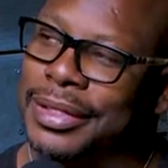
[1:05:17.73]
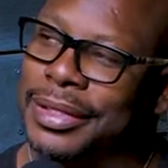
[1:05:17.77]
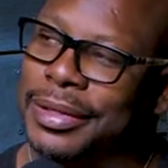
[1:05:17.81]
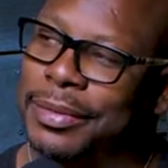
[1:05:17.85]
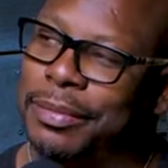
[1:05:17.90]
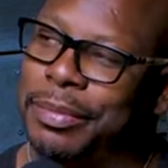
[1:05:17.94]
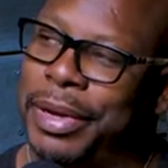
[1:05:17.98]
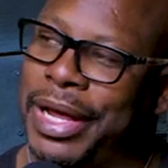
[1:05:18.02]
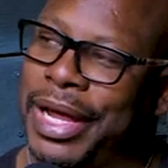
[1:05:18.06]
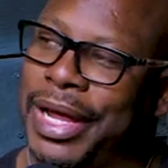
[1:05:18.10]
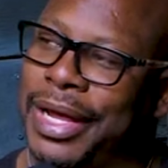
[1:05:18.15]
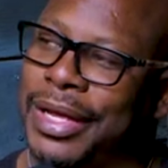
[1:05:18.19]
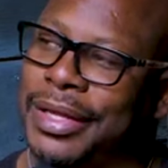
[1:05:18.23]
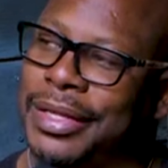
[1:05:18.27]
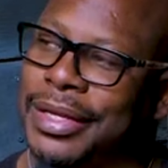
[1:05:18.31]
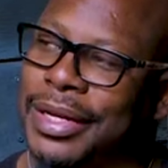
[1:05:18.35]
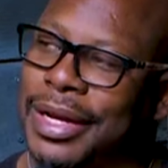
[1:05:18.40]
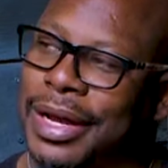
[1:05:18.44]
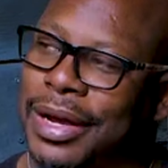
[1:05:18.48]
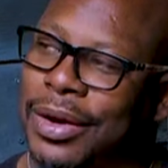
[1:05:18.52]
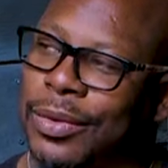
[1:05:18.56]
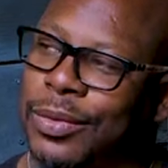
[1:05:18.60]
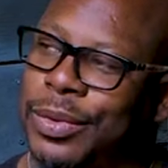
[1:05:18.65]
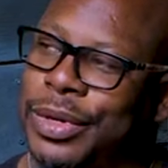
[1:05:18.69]
the pain that
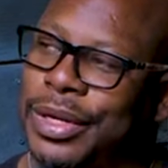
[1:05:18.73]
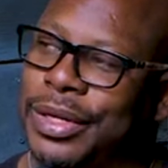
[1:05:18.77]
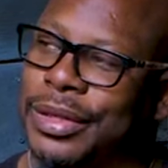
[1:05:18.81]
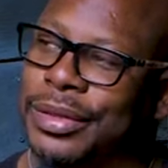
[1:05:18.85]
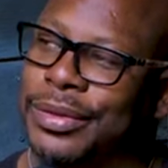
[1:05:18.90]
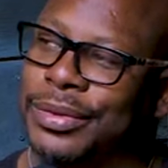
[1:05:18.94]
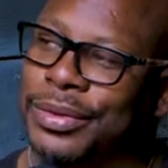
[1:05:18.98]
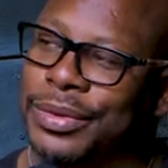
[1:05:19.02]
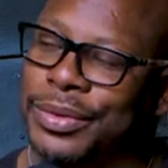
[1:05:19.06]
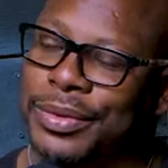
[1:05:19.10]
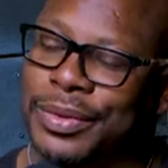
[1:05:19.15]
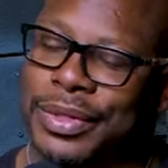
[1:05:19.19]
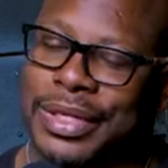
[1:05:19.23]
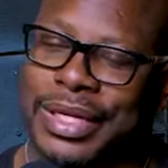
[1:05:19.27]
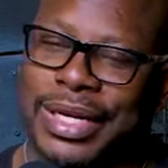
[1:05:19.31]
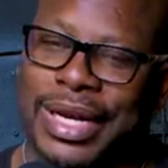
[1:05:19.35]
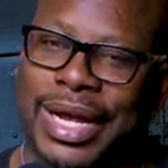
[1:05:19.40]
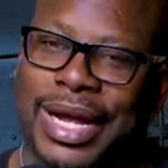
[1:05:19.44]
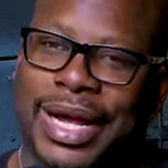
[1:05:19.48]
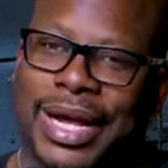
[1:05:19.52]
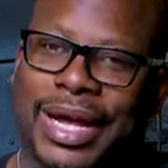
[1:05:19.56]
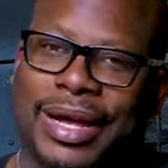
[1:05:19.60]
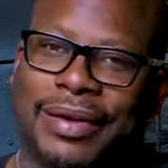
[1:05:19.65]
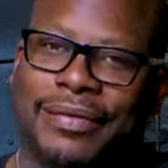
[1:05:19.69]
I went through that
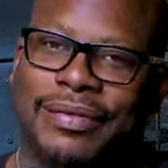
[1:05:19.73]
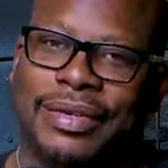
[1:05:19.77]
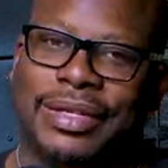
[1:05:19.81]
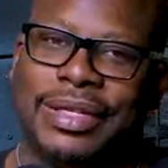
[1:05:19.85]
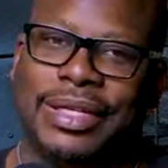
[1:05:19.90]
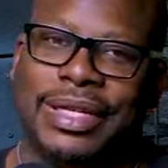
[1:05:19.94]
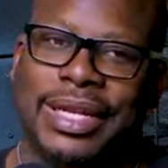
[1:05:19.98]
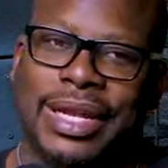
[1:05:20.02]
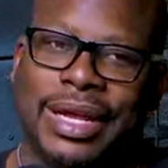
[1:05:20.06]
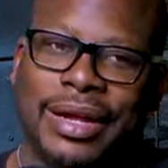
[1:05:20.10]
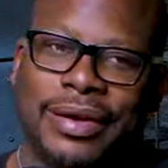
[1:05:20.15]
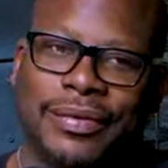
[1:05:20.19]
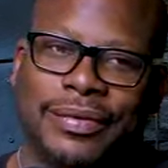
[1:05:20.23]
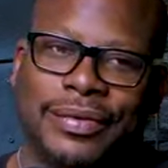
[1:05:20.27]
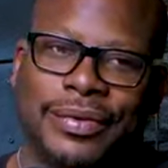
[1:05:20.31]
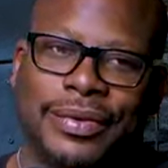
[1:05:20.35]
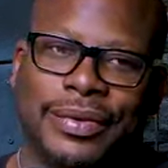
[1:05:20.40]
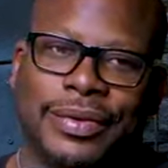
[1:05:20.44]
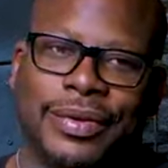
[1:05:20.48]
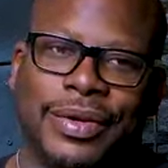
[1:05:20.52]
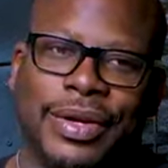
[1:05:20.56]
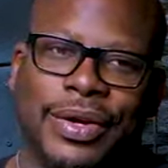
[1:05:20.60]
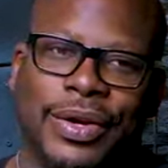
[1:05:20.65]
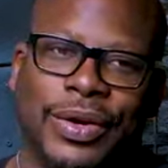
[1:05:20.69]
I have
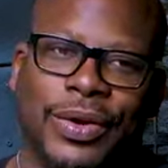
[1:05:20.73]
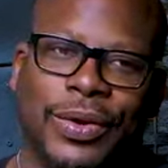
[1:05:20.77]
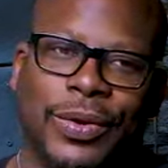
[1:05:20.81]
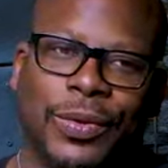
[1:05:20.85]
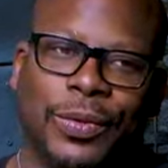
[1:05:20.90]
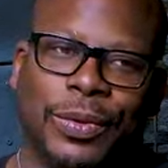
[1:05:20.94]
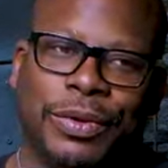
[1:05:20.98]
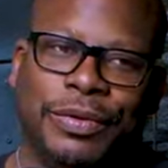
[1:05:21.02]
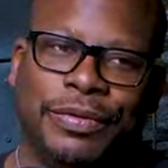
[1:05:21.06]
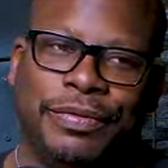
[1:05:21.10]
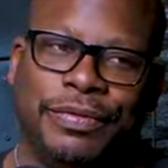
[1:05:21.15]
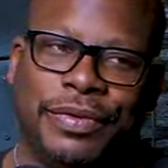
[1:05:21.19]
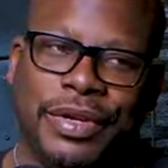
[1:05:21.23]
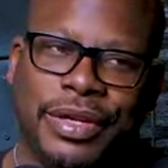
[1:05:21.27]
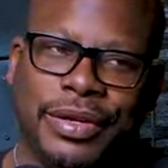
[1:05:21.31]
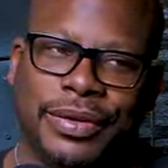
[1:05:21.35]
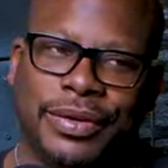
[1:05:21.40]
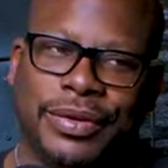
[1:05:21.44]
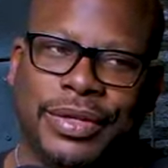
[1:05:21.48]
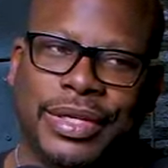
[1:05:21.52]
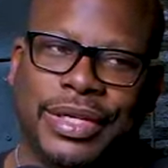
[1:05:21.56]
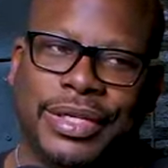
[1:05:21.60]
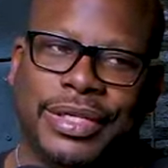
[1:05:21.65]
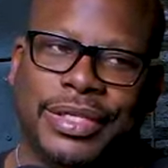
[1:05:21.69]
never
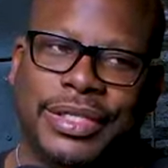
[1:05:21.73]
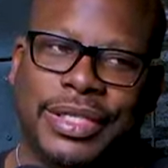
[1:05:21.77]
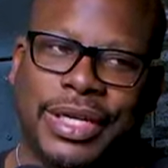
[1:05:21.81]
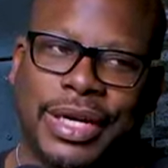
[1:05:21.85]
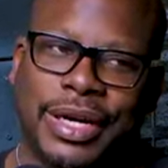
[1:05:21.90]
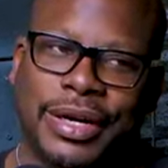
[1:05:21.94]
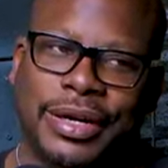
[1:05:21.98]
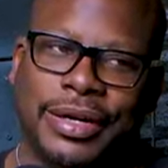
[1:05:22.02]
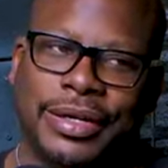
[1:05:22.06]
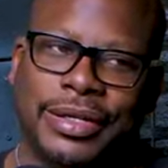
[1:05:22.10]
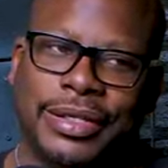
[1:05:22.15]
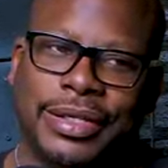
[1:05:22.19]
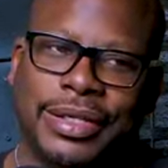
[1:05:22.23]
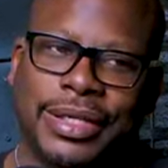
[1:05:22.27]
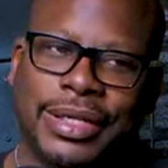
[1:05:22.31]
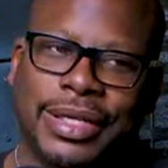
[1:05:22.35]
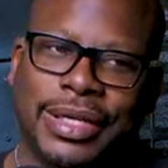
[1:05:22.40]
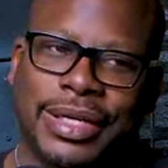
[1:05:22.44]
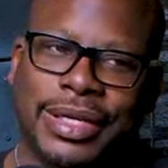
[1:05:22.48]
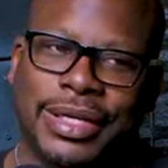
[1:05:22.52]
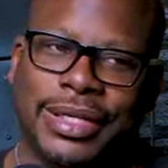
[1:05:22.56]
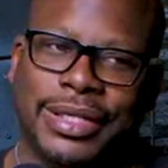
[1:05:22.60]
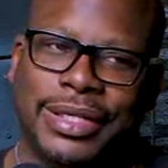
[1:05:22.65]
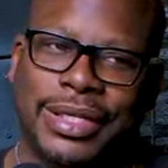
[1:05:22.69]
revealed and shared
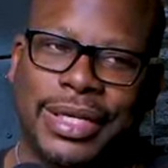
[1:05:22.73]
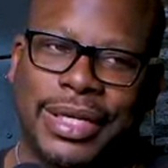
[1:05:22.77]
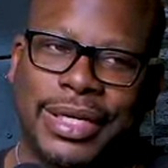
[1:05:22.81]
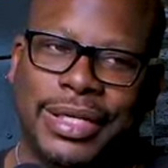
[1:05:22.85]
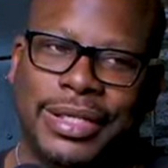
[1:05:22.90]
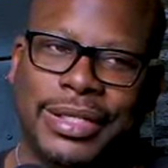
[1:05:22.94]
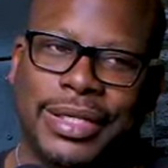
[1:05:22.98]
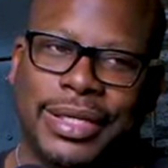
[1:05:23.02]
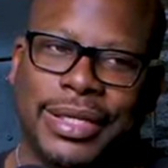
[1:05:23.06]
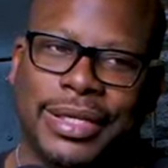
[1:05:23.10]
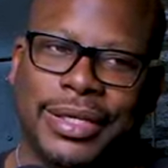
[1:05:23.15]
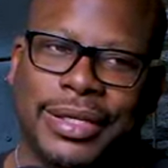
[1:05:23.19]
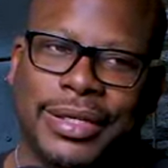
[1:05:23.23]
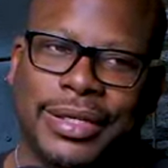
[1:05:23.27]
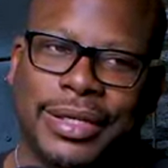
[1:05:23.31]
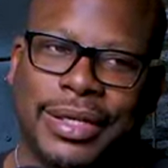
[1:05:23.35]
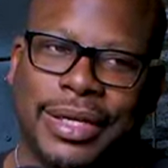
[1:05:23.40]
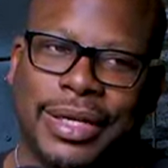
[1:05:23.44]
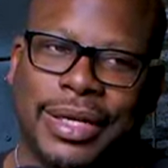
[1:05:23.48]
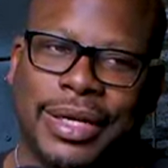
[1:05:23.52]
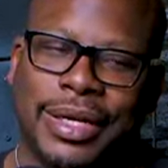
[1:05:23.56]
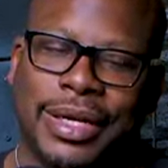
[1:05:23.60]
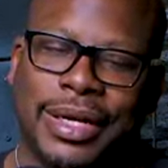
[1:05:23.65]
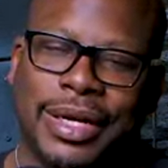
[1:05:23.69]
in detail.
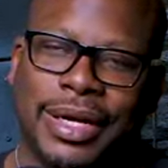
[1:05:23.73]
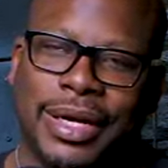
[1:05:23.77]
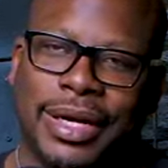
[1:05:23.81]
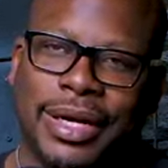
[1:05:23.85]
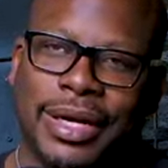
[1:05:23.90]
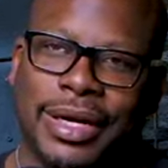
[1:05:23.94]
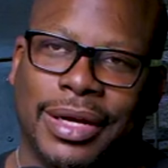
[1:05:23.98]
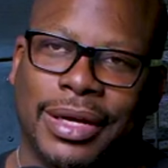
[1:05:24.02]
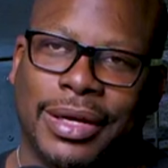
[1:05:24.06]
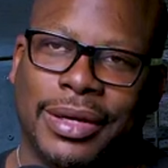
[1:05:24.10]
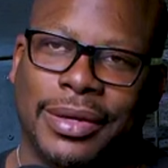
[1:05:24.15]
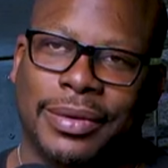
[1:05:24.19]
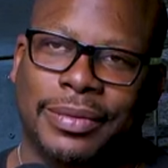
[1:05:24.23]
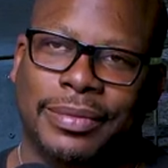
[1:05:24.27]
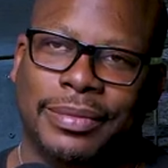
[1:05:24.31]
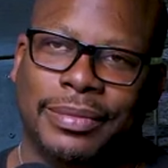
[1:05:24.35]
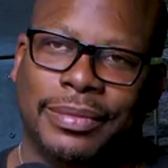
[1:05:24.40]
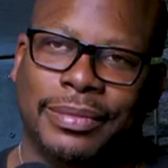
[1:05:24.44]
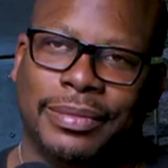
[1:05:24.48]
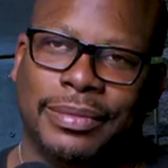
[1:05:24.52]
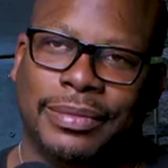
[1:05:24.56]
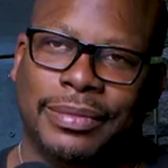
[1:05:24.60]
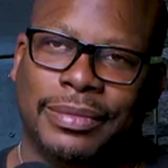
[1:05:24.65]
Um,